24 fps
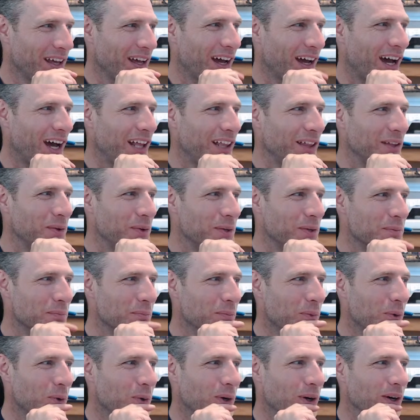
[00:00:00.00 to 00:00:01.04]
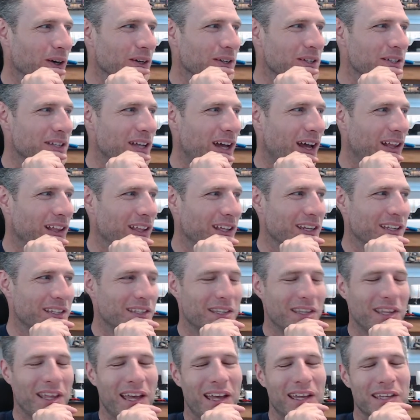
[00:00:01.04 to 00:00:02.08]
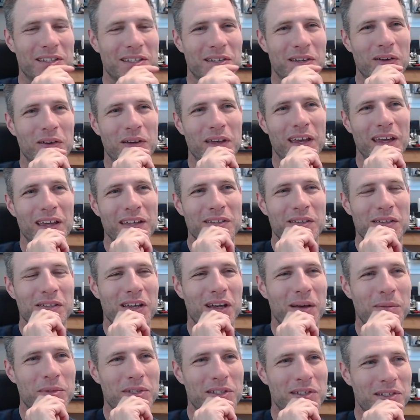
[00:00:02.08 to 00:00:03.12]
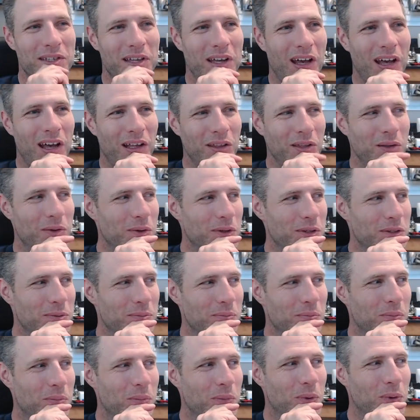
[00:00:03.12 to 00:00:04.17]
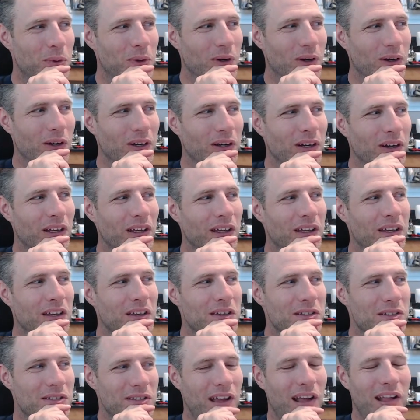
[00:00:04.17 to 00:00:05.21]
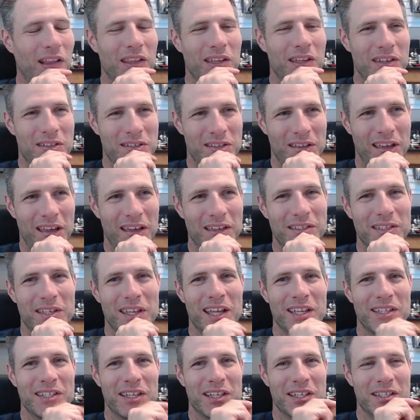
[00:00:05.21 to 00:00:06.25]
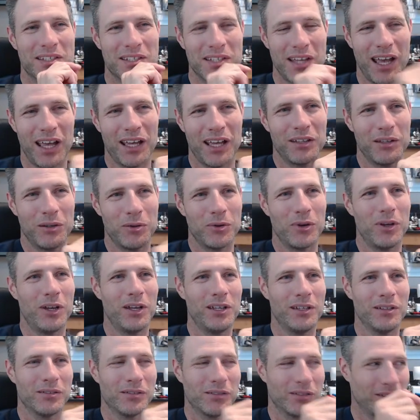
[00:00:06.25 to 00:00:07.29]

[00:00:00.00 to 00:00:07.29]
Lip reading: Hollow is more, solid is less. Okay, so Thomas says hollow is more, solid is less, and that's exactly right.